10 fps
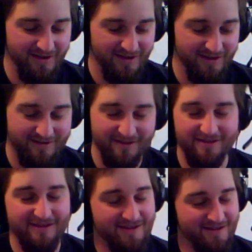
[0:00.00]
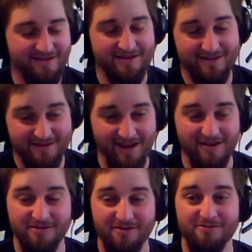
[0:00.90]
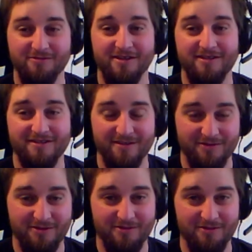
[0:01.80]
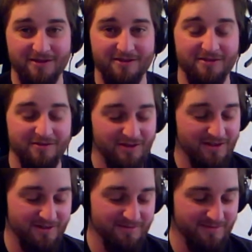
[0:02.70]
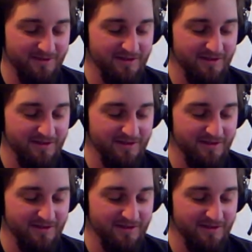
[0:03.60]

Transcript: It's a dangerous one, difficult one to overcome,